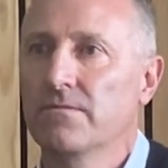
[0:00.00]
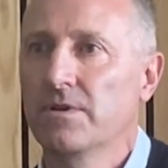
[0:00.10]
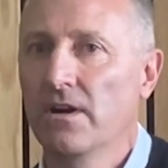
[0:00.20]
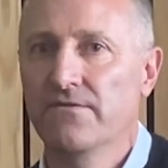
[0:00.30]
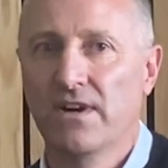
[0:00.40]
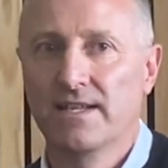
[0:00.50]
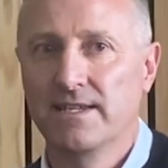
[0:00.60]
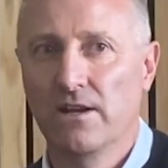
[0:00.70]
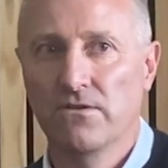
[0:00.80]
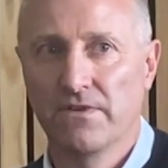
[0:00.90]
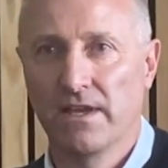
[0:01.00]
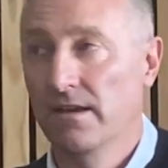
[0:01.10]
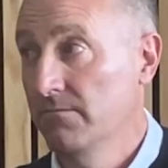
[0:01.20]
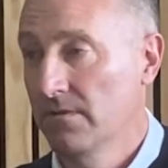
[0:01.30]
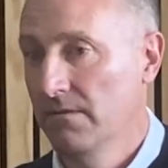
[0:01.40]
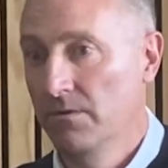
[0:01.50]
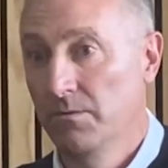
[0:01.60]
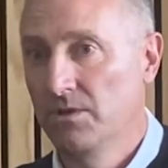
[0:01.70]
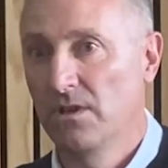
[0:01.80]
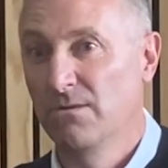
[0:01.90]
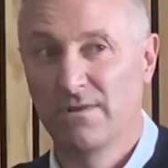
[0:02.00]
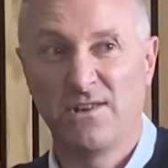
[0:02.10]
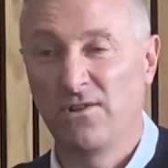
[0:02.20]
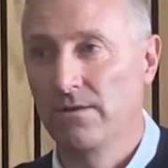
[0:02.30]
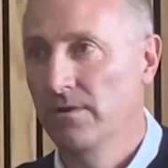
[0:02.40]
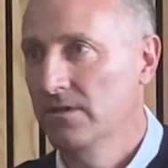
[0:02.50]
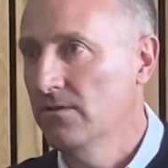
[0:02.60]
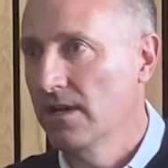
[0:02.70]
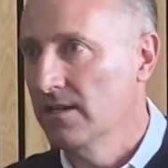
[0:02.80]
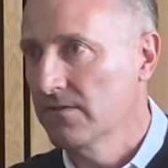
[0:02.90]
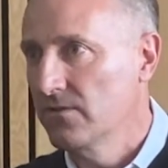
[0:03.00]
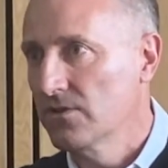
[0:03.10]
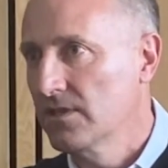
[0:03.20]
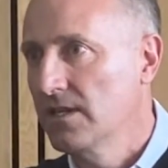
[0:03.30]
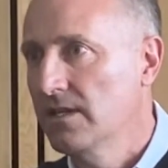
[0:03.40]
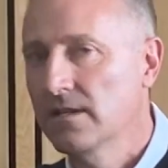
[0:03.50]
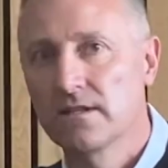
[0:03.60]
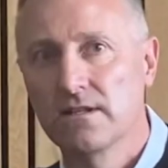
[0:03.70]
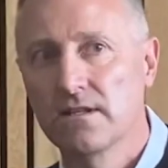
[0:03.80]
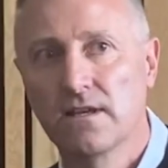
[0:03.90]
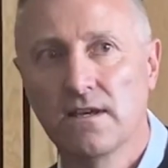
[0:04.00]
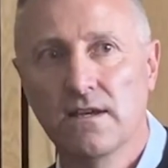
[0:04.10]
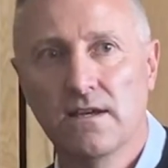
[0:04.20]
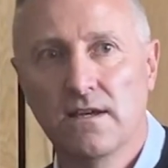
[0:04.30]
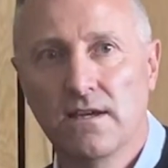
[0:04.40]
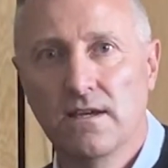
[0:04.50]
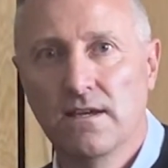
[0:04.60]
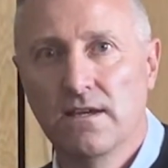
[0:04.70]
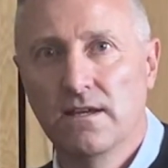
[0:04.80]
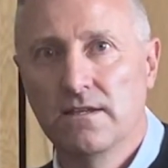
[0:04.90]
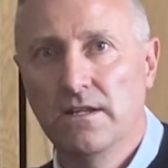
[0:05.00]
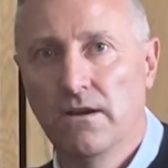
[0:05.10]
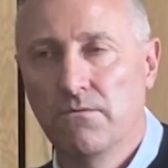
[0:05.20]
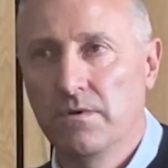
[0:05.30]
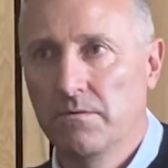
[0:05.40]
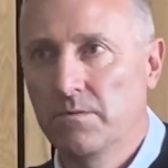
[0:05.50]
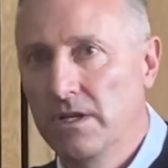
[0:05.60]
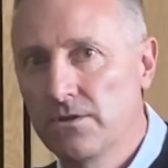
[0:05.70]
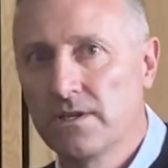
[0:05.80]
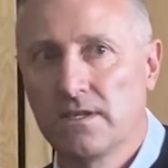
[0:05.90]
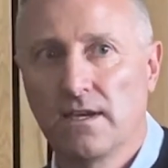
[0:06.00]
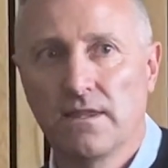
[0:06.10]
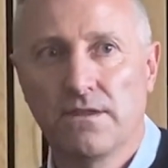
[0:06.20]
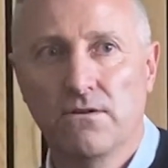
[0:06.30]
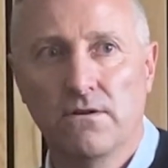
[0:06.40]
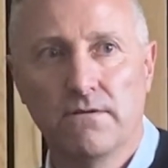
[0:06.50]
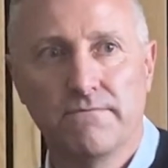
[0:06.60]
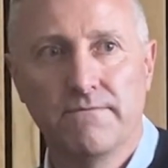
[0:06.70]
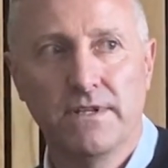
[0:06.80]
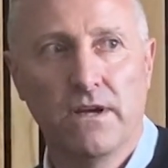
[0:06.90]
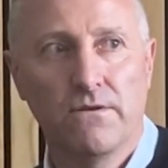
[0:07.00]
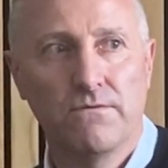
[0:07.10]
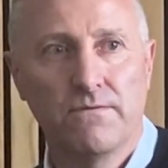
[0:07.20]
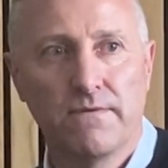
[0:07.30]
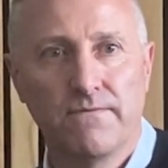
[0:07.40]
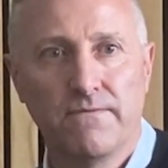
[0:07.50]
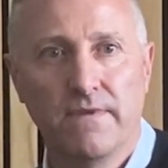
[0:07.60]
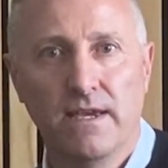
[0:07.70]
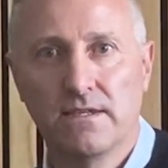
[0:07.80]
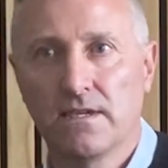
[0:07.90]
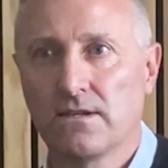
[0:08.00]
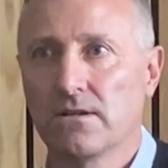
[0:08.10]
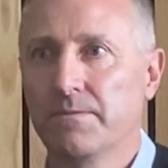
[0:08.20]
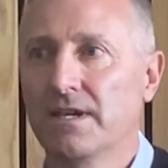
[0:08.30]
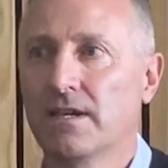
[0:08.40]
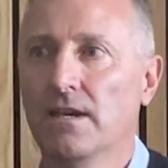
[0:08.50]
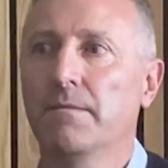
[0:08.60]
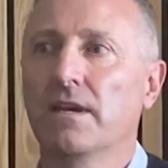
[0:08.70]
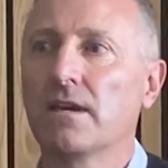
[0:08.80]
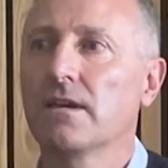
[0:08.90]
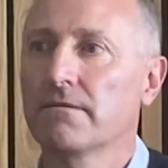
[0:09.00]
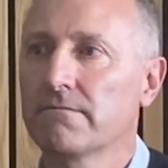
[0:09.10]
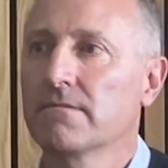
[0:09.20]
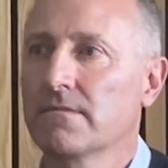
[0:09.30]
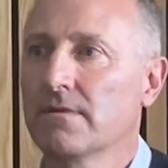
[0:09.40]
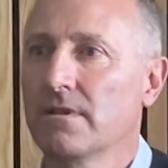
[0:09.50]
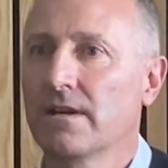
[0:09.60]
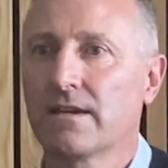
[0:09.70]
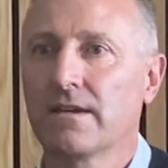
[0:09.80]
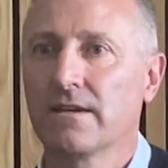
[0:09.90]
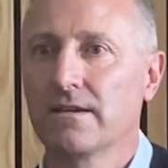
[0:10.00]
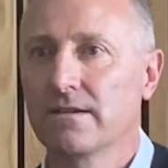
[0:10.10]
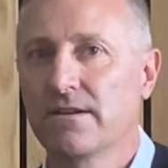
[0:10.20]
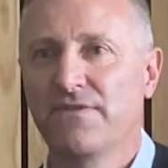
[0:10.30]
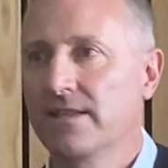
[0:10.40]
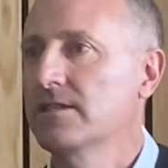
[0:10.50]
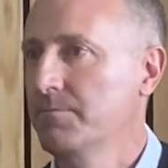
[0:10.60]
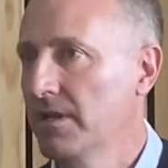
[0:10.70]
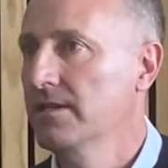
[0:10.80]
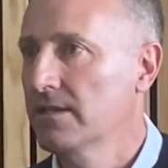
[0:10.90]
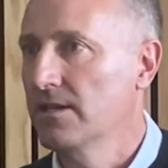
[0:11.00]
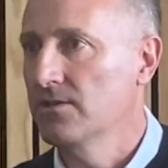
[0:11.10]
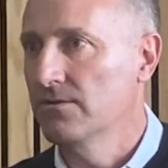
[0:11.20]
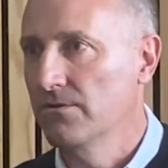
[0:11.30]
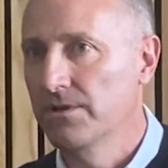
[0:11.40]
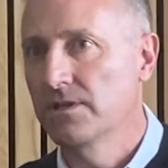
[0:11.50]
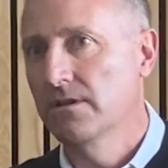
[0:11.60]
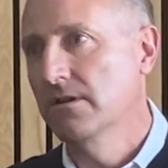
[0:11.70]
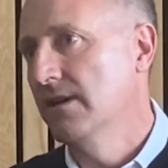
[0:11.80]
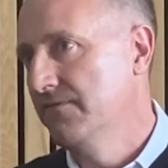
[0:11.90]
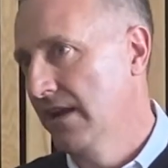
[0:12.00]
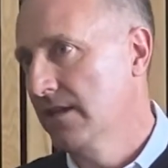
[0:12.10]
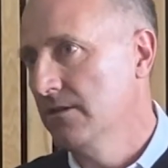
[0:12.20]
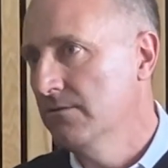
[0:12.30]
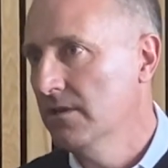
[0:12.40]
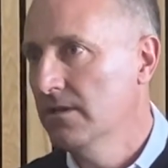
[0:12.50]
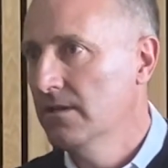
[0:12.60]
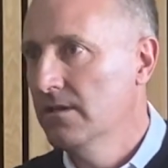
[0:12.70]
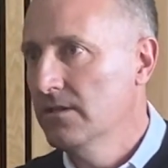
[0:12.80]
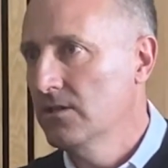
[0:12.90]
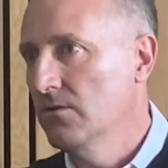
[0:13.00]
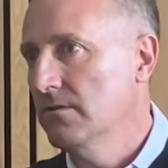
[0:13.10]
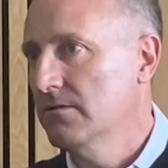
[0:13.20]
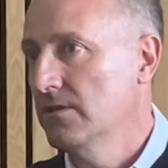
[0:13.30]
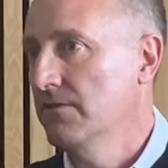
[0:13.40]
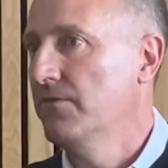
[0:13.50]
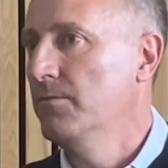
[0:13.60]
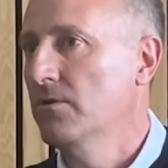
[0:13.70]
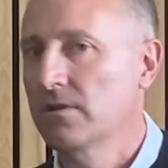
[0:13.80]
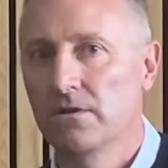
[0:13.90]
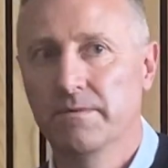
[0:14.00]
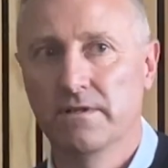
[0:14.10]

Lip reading: We got invited over then, and we were shown literally what you guys have just seen, and you know, we looked at it and thought, you know, is this going to be a gimmick? Like a fancy PlayStation, or is it going to add value to the football club?